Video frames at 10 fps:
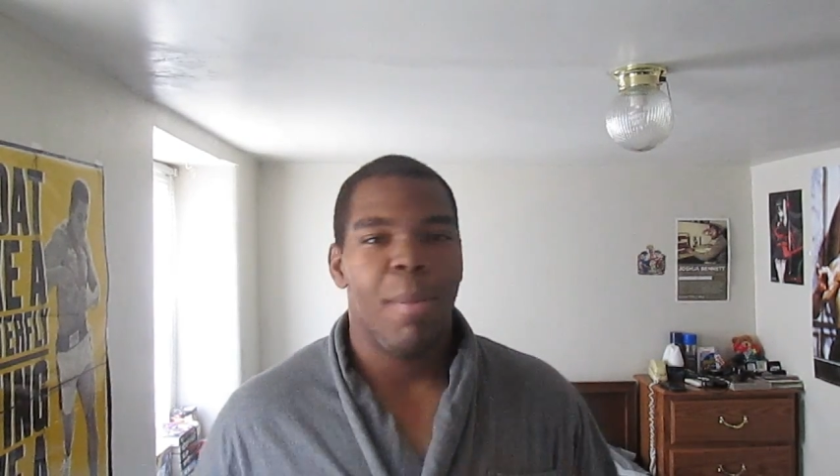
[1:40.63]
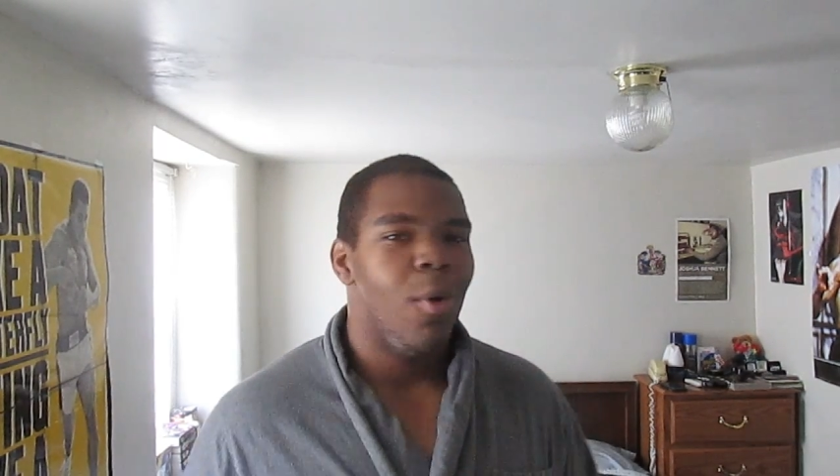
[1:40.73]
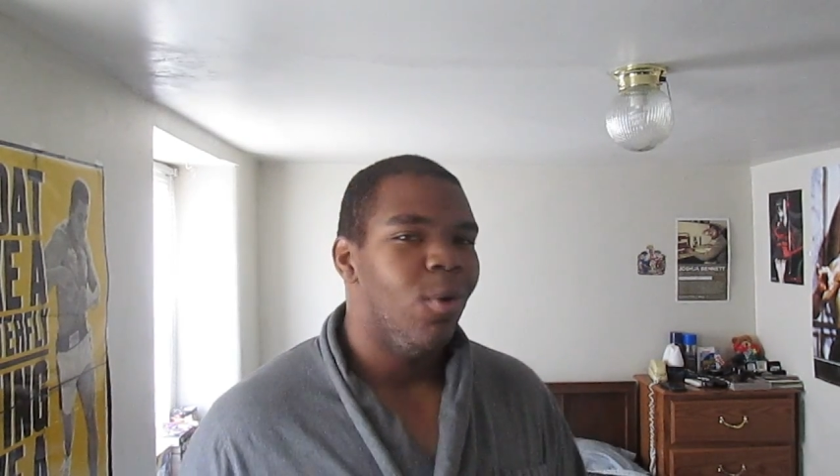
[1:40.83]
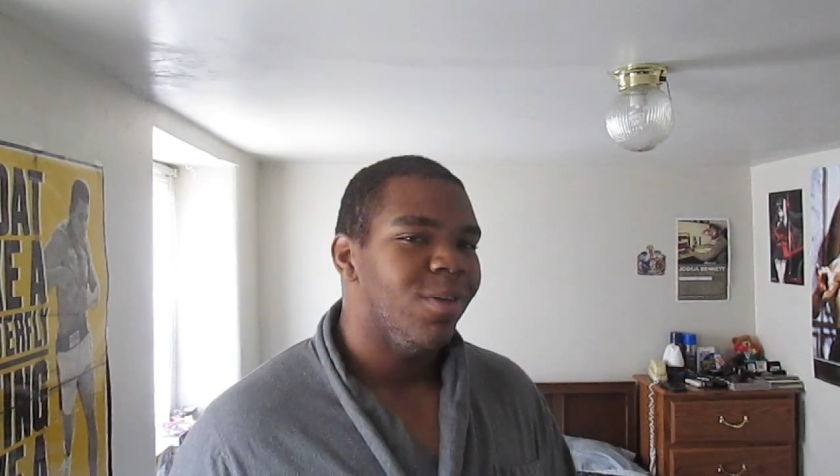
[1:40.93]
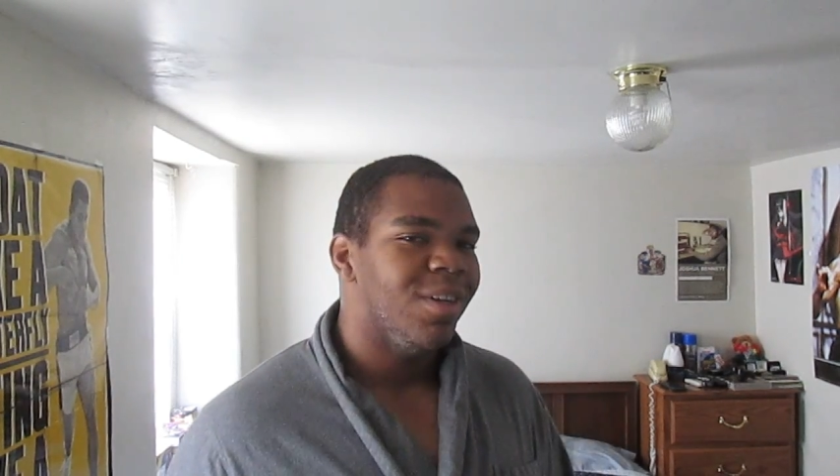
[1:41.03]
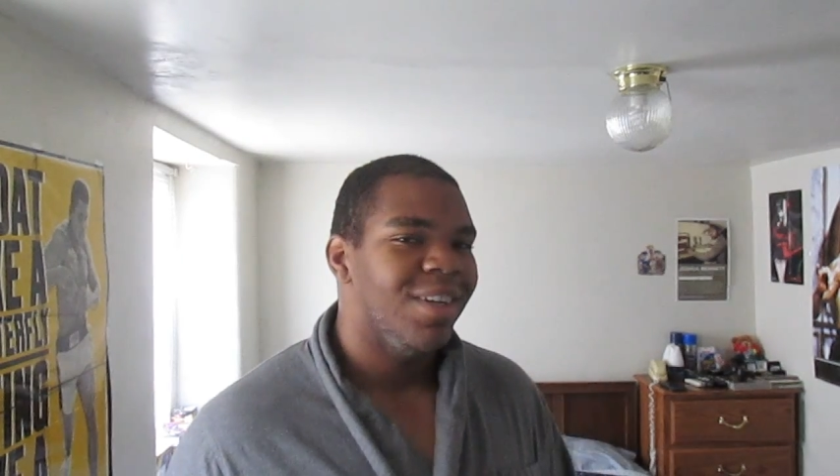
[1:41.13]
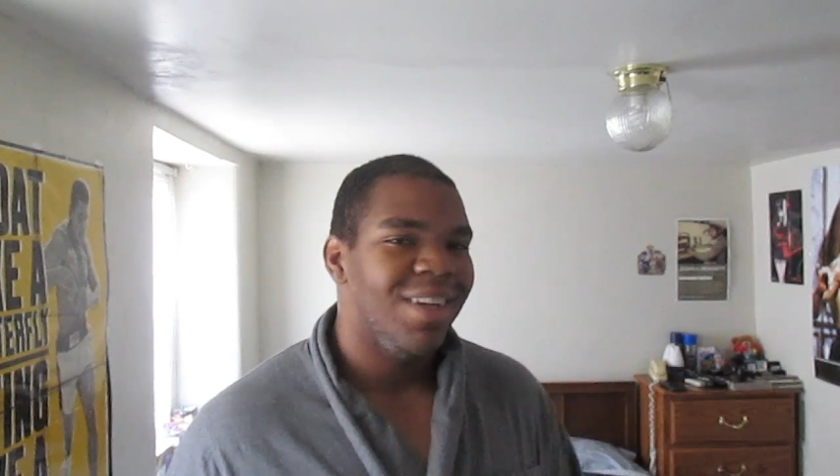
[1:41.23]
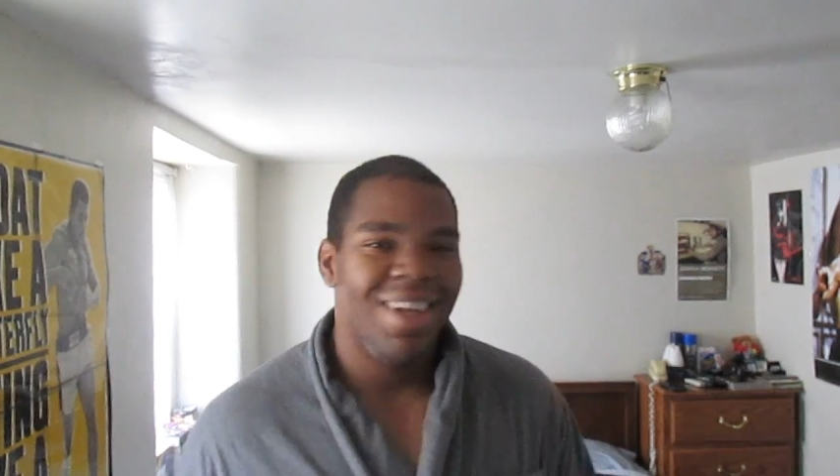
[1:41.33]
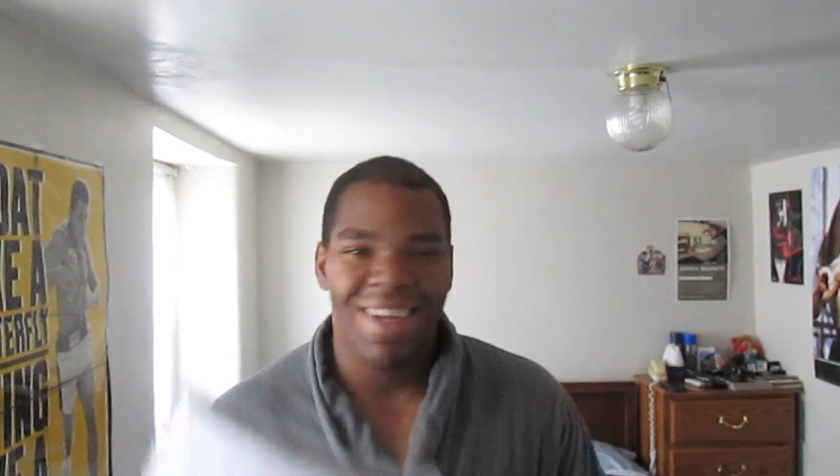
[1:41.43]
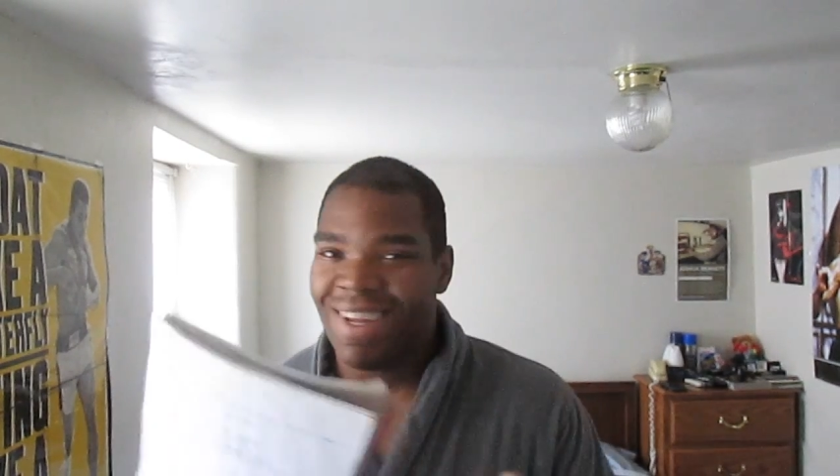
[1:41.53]

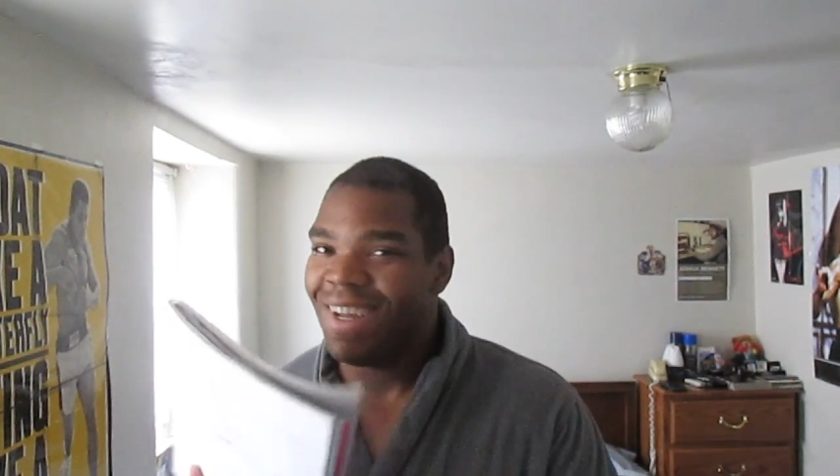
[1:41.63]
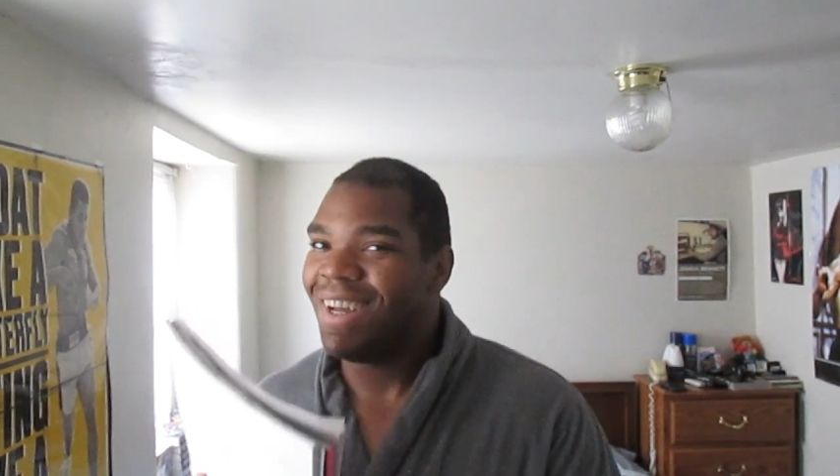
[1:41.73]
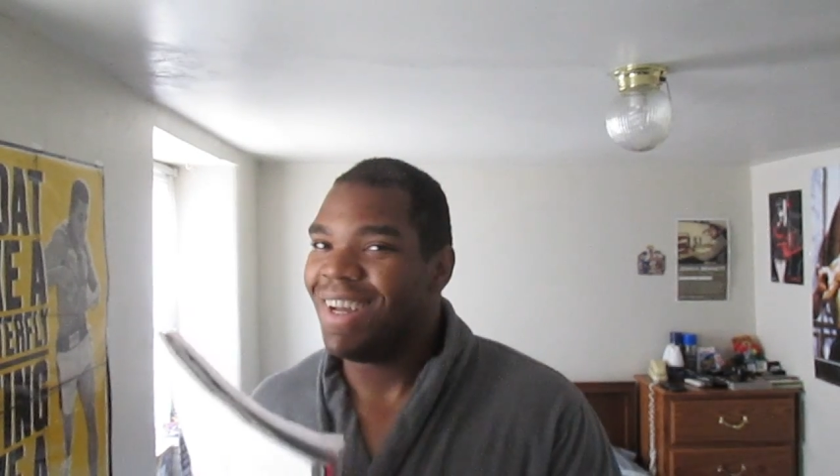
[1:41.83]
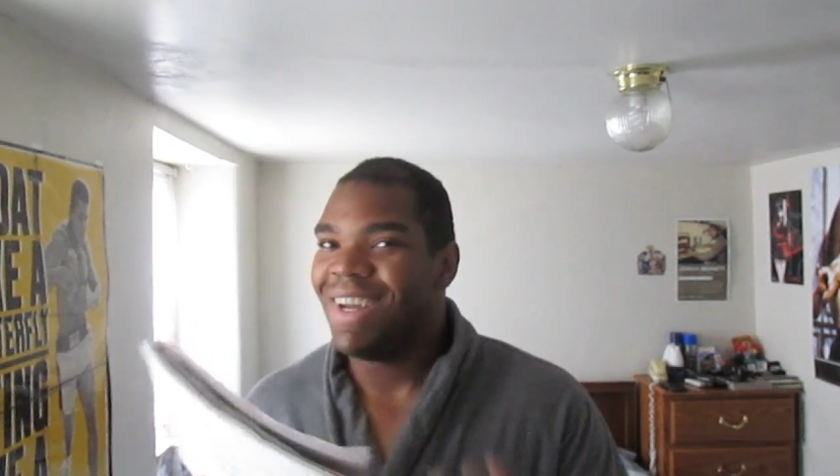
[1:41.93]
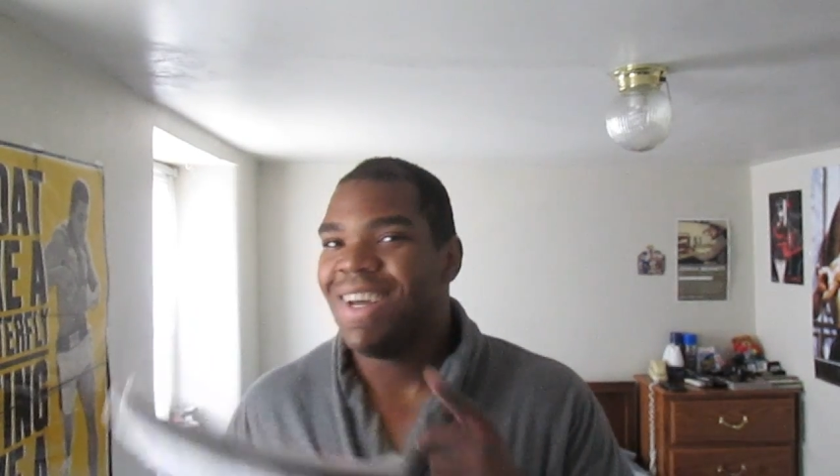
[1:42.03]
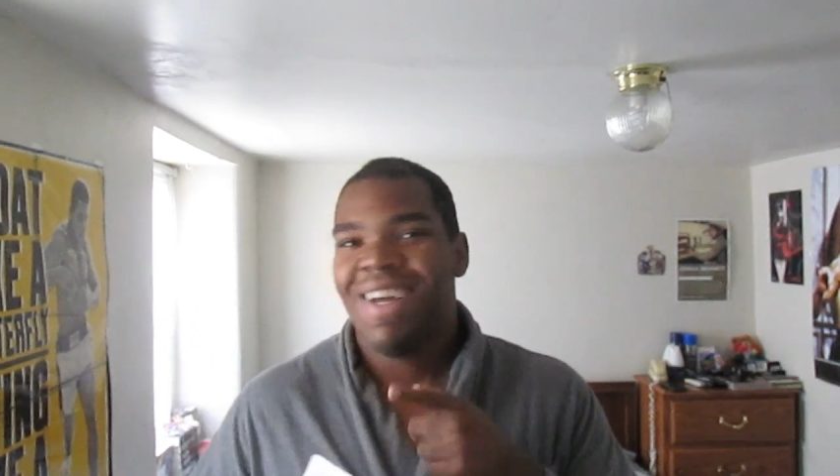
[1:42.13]
culture.